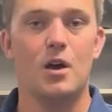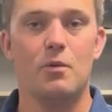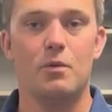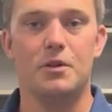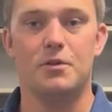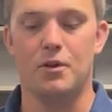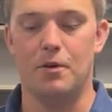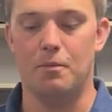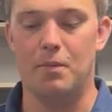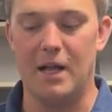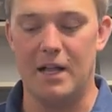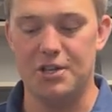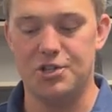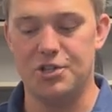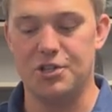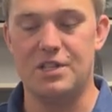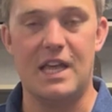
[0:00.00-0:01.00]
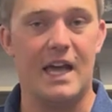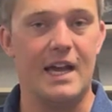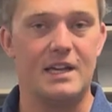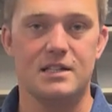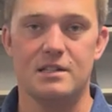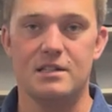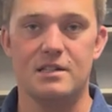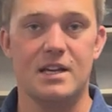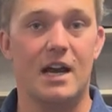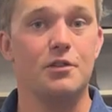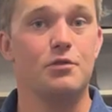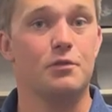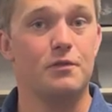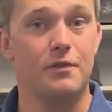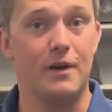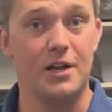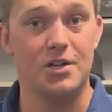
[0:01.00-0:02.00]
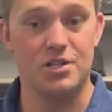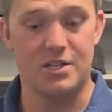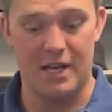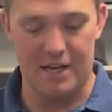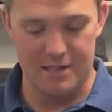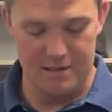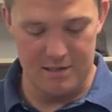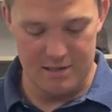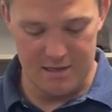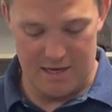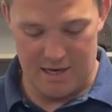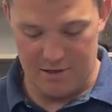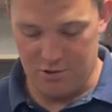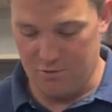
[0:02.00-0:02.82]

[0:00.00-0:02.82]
with the Belgian tags inside or French tags inside.